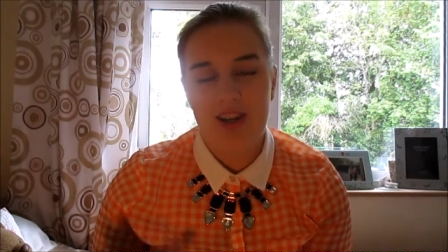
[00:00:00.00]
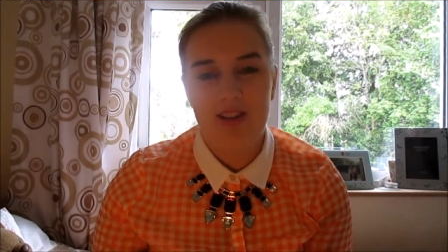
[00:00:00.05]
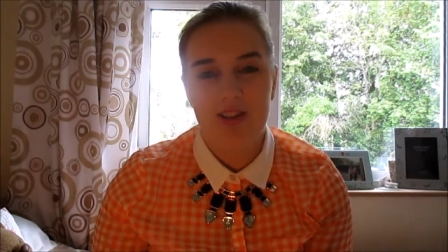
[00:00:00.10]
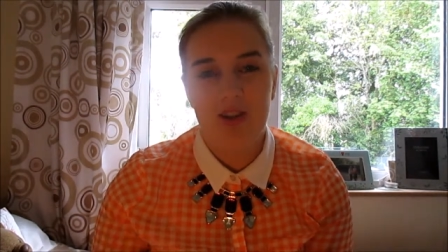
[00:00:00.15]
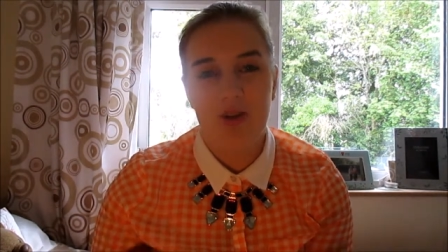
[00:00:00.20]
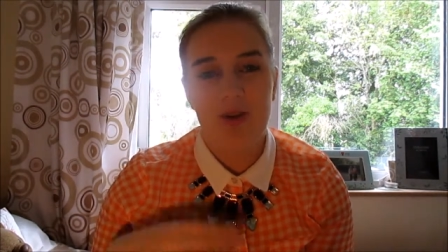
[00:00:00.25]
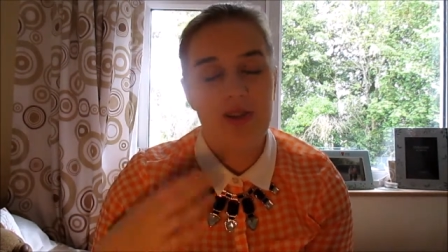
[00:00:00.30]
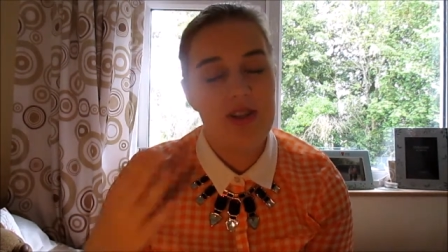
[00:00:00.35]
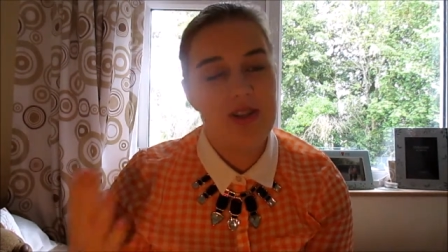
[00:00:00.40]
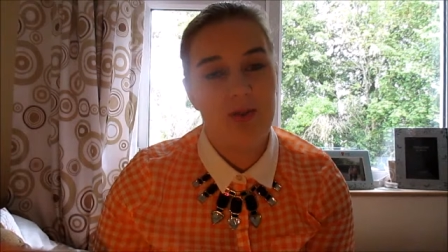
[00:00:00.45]

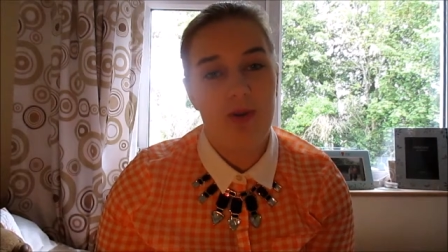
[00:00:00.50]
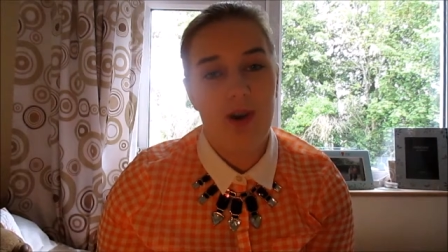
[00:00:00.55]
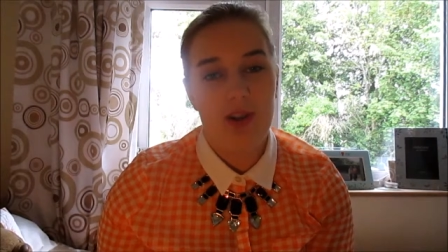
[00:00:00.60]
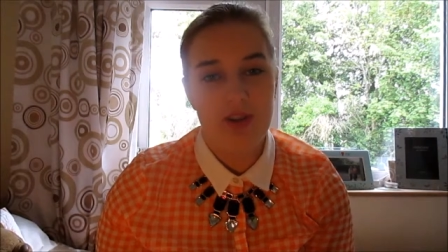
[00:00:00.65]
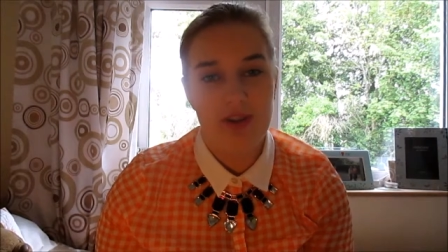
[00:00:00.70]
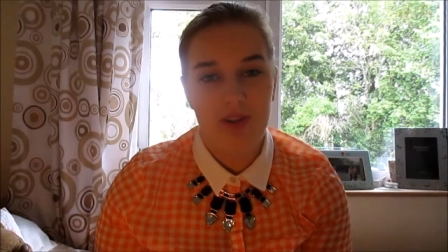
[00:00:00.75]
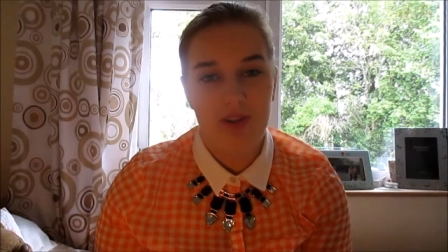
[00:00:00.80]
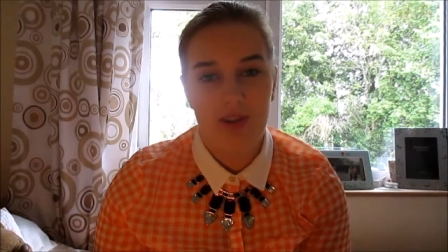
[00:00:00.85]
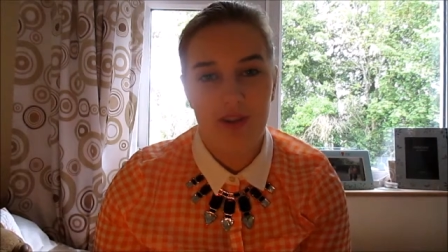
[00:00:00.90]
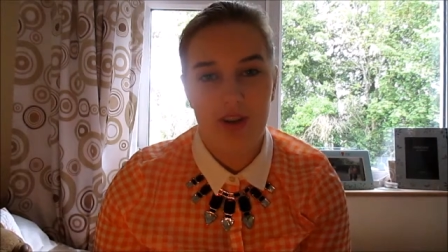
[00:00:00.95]
going to watch
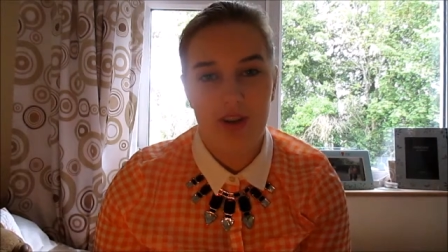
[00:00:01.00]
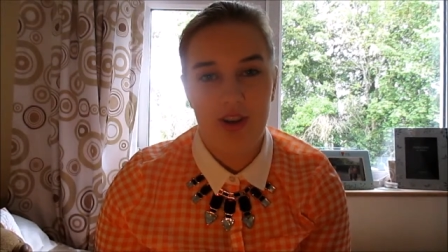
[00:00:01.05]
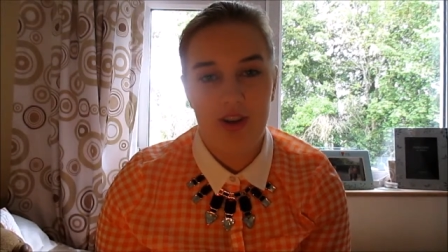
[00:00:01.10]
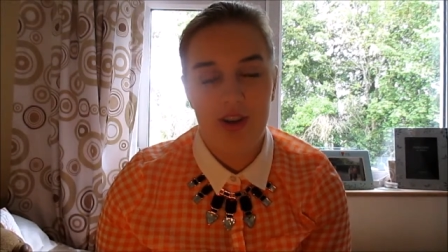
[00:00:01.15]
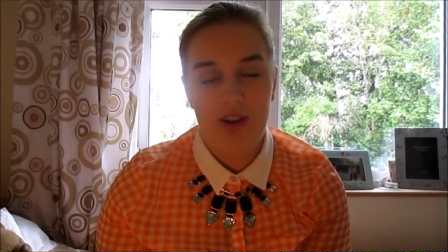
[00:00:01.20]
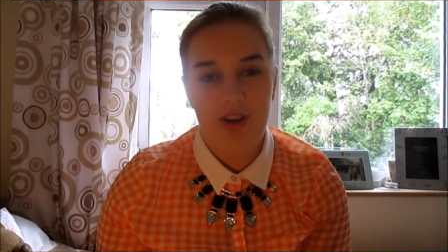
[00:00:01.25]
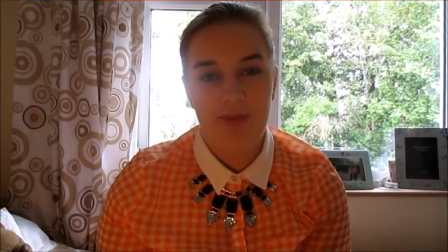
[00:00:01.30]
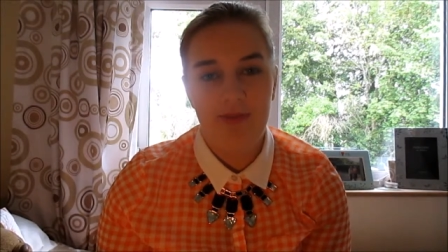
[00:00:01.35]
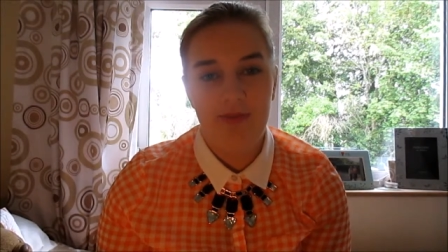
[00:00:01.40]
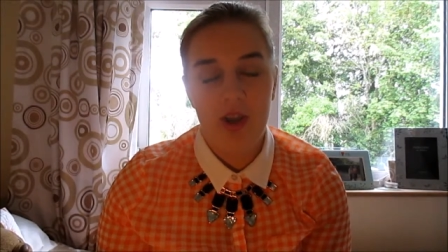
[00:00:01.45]

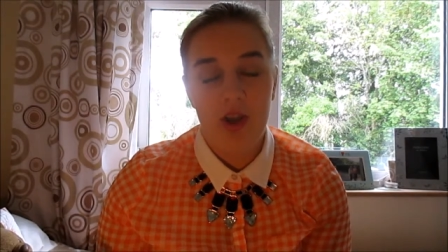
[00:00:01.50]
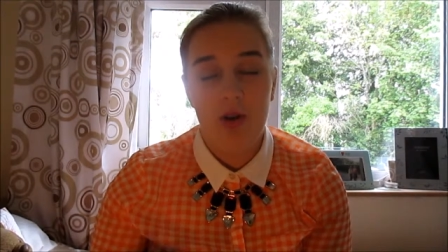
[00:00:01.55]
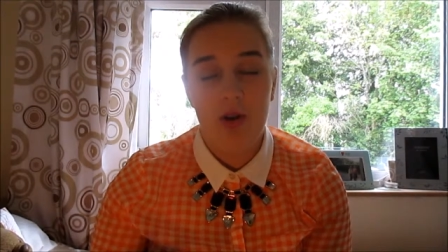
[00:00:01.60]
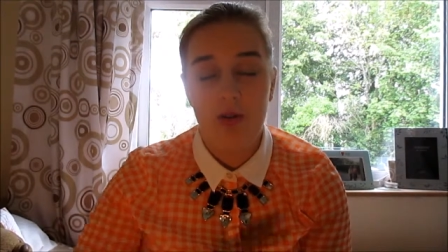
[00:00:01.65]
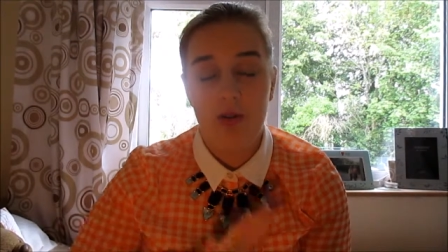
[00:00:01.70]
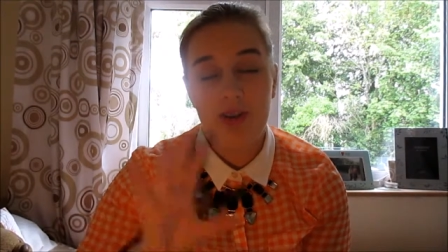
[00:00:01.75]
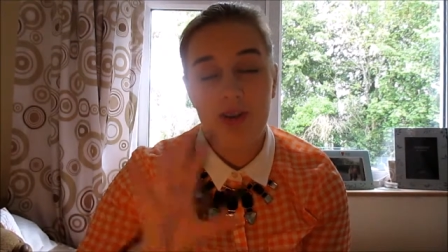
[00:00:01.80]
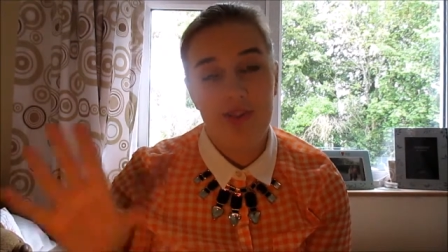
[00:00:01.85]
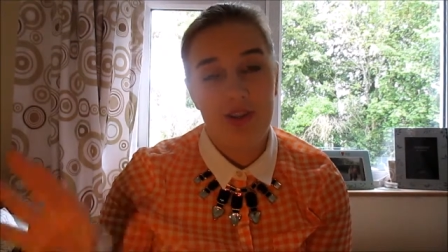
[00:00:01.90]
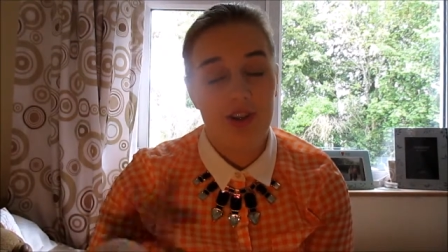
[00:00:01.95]

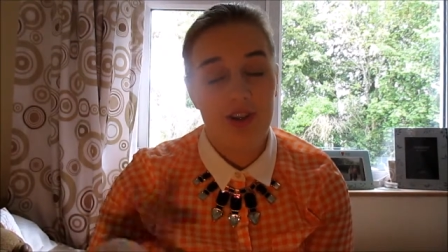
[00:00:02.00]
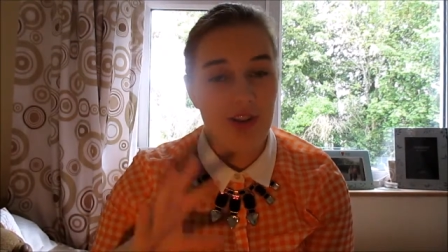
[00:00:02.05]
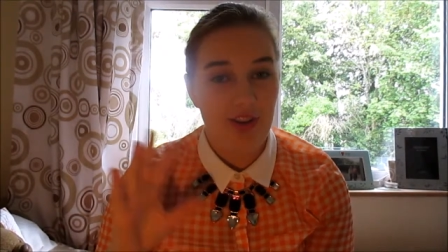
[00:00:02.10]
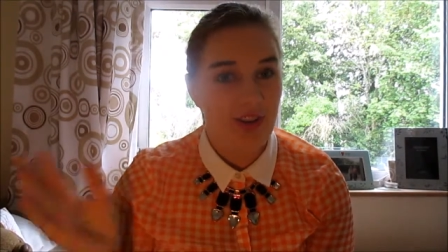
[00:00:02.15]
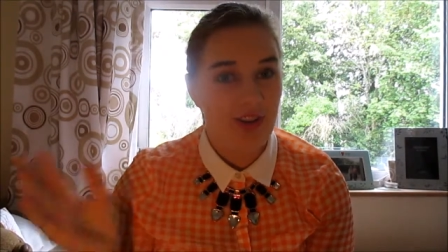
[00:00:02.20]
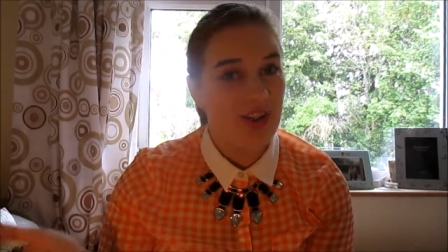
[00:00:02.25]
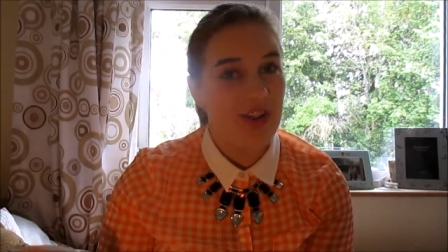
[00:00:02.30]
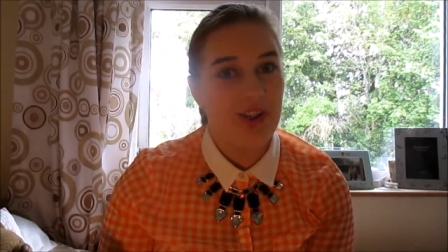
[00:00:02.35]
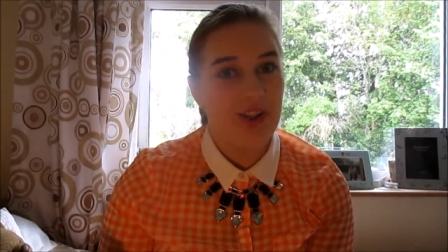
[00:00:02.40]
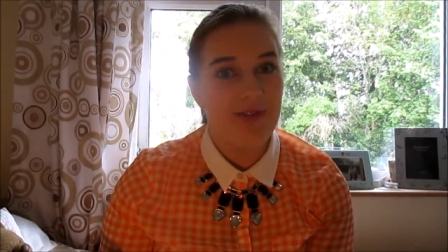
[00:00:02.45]
one of your
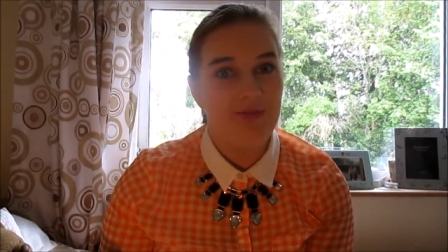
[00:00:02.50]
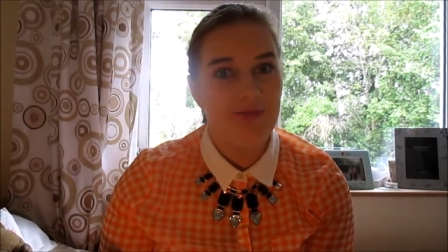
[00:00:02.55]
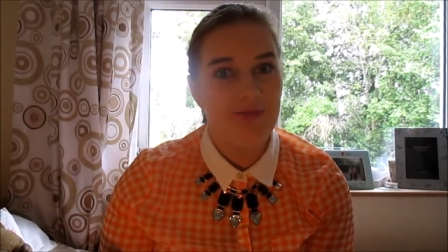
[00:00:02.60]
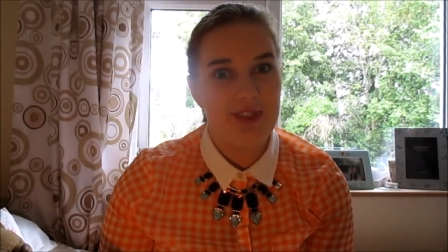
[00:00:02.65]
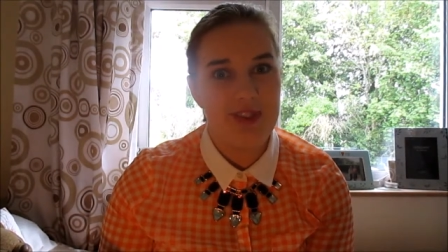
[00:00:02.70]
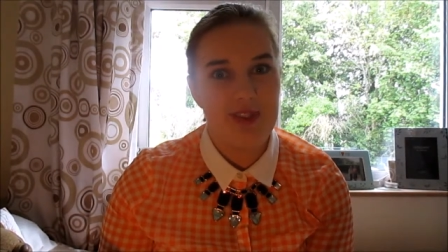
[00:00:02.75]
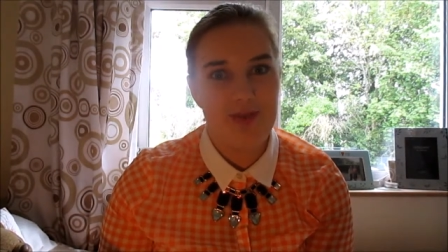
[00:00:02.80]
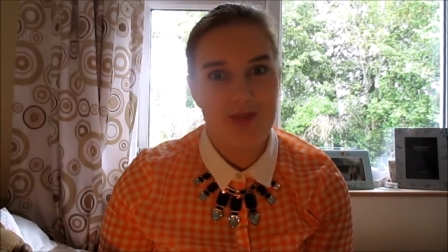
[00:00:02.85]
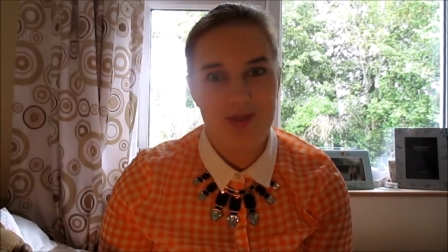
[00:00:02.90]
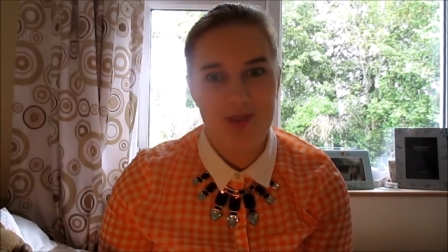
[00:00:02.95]
other
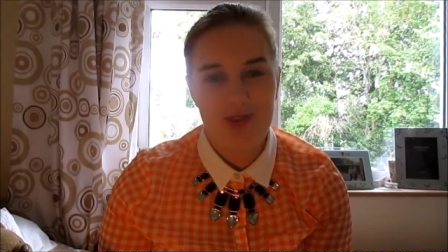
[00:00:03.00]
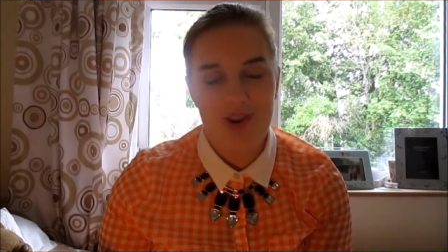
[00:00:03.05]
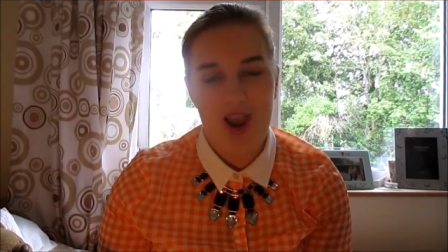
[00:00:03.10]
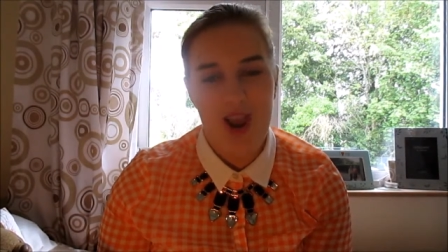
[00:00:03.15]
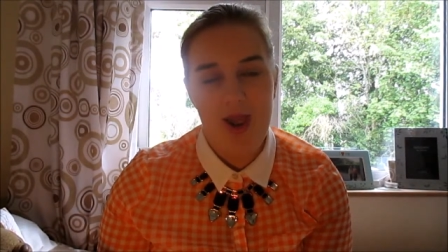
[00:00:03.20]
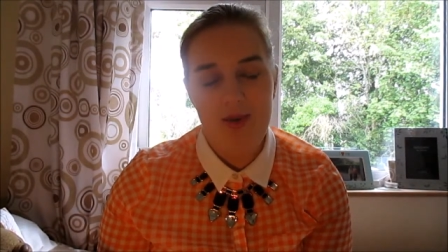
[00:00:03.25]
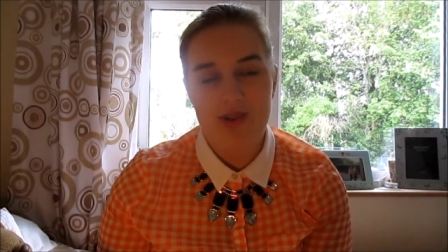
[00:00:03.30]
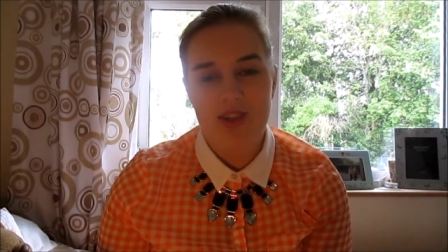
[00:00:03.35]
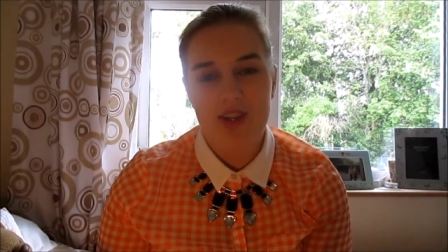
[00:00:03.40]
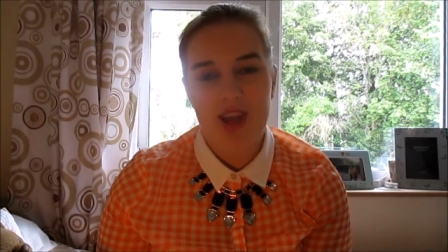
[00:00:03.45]

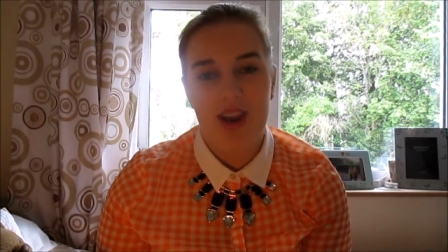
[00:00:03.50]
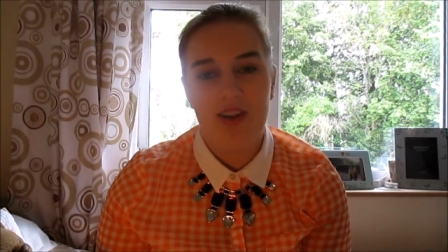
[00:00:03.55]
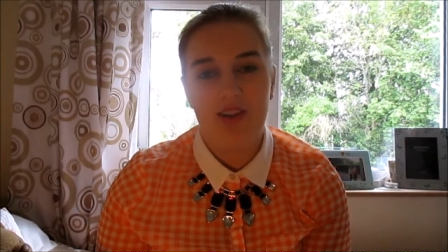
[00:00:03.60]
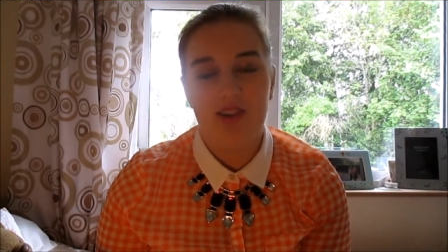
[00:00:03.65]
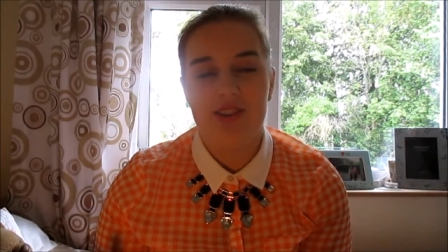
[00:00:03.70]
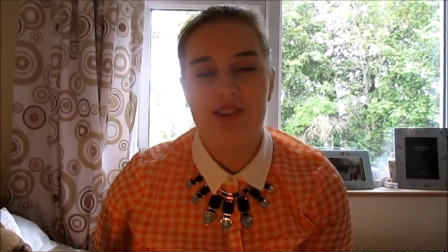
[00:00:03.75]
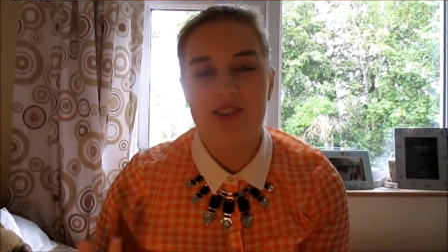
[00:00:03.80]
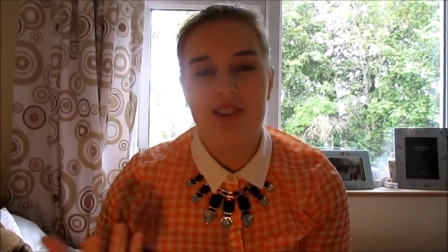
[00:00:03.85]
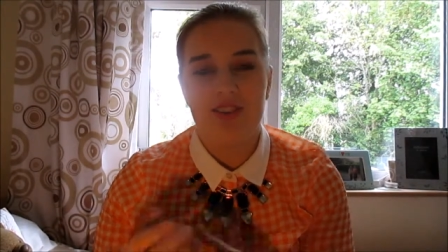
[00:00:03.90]
subscribed channels,